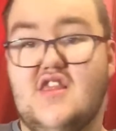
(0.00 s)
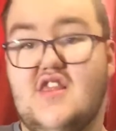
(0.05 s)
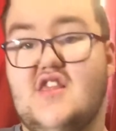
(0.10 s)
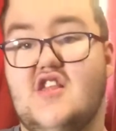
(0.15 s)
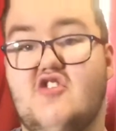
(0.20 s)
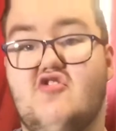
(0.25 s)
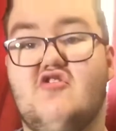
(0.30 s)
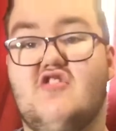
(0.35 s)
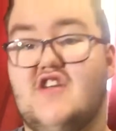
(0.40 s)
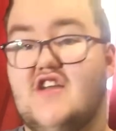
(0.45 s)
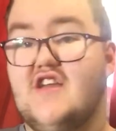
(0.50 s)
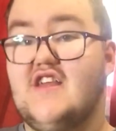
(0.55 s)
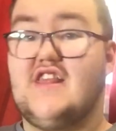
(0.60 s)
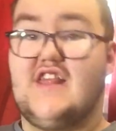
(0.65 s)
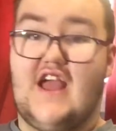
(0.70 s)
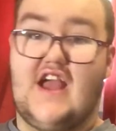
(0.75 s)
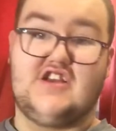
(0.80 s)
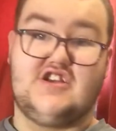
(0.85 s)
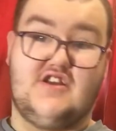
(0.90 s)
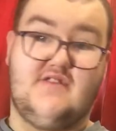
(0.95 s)
this drink is
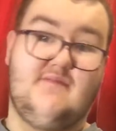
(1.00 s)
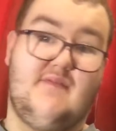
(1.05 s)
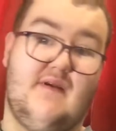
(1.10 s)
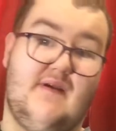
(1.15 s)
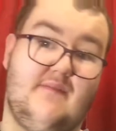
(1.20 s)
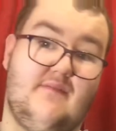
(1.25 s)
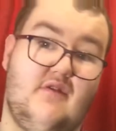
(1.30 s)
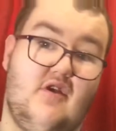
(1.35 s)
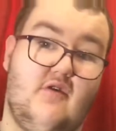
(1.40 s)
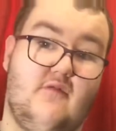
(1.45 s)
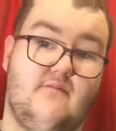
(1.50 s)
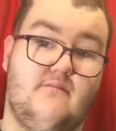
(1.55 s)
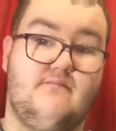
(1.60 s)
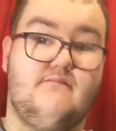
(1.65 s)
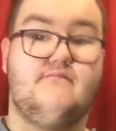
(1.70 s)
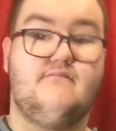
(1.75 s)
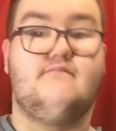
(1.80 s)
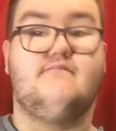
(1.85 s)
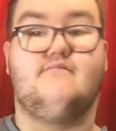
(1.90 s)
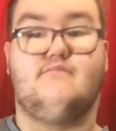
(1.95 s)
actually Pepto
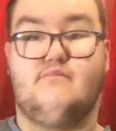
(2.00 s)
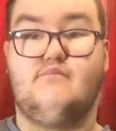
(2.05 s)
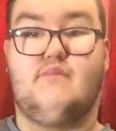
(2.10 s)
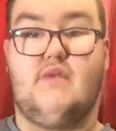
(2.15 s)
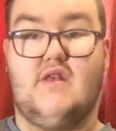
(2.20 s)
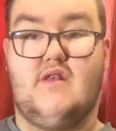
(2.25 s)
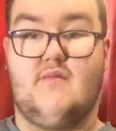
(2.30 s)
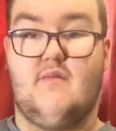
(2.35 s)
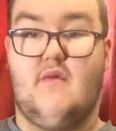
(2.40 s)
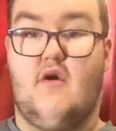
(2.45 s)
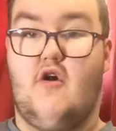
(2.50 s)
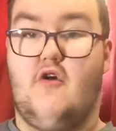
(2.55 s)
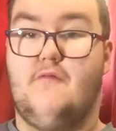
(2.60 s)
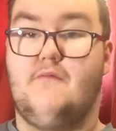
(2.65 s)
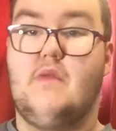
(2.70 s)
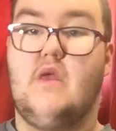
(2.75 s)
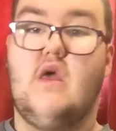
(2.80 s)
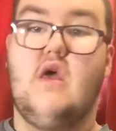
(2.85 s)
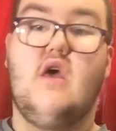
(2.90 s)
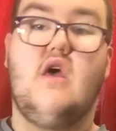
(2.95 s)
Bismol.
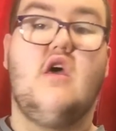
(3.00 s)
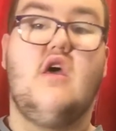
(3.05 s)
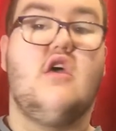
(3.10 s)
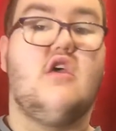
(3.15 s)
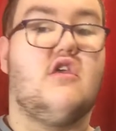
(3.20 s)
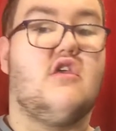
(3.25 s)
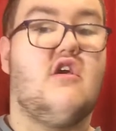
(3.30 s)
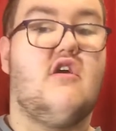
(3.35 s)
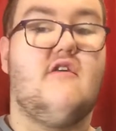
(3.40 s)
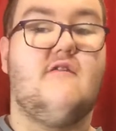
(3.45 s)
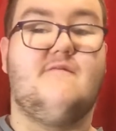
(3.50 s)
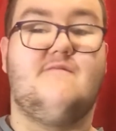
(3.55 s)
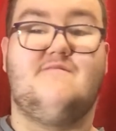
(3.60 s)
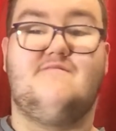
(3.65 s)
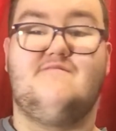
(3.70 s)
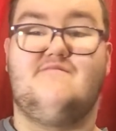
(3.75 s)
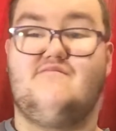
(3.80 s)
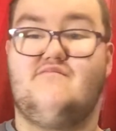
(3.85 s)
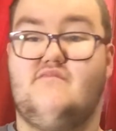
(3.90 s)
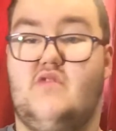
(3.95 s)
So,
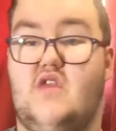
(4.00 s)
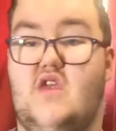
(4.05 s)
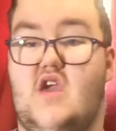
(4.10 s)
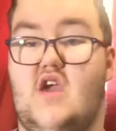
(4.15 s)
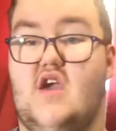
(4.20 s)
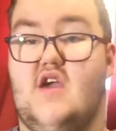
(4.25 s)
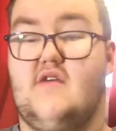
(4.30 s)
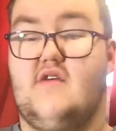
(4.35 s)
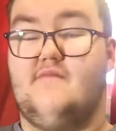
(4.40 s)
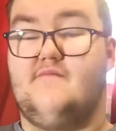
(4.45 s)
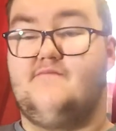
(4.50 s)
yeah.